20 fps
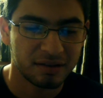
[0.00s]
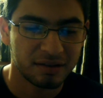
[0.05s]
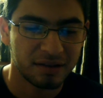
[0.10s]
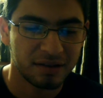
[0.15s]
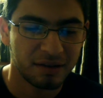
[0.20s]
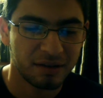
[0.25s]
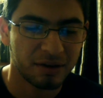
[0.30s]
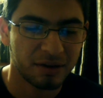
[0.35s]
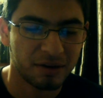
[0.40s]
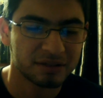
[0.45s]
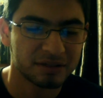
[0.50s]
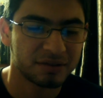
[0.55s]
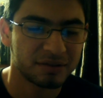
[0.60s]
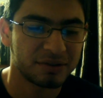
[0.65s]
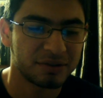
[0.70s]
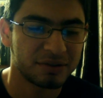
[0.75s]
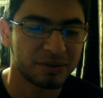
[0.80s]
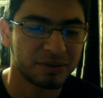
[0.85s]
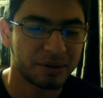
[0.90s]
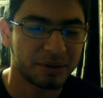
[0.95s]
he walks up
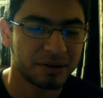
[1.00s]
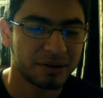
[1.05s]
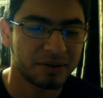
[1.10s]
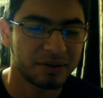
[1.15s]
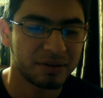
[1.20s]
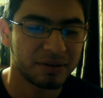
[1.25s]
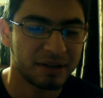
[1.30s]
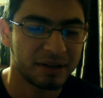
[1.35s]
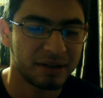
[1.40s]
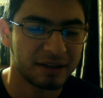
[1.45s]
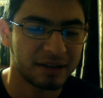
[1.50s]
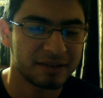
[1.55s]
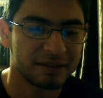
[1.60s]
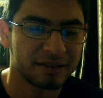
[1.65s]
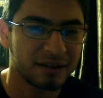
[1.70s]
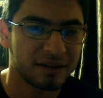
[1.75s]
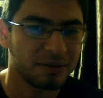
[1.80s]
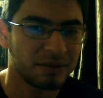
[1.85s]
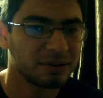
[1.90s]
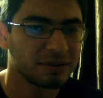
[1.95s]
to Toriko, and they say,
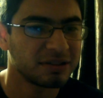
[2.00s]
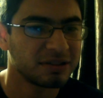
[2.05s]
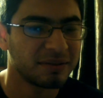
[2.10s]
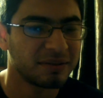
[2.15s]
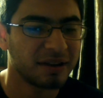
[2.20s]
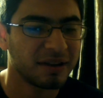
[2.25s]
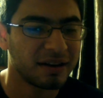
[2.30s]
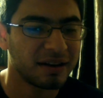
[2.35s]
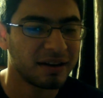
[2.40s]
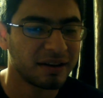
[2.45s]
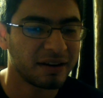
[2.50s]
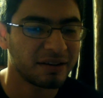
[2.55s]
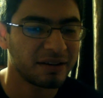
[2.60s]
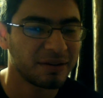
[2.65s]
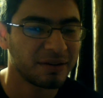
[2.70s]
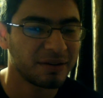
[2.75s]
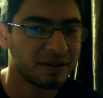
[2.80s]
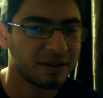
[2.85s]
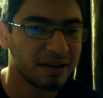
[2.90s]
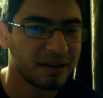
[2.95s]
oh, what's up, man, how you
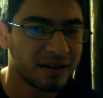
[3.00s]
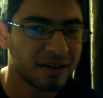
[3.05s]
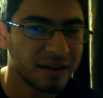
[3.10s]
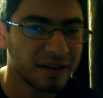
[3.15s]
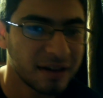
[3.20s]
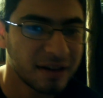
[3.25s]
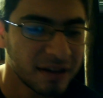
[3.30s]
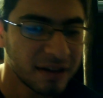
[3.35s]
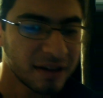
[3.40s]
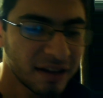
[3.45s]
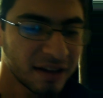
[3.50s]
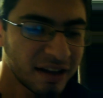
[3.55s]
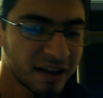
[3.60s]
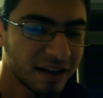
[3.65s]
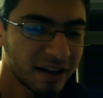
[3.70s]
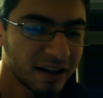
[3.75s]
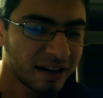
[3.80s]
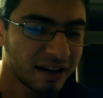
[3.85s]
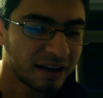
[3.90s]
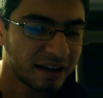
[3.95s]
doing, la la la.
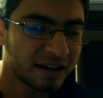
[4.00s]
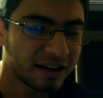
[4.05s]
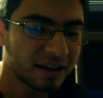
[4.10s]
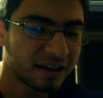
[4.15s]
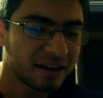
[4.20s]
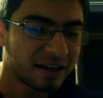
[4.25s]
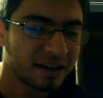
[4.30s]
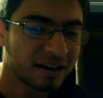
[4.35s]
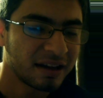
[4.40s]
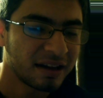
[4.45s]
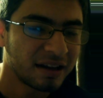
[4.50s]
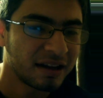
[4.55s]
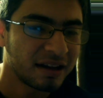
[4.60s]
And then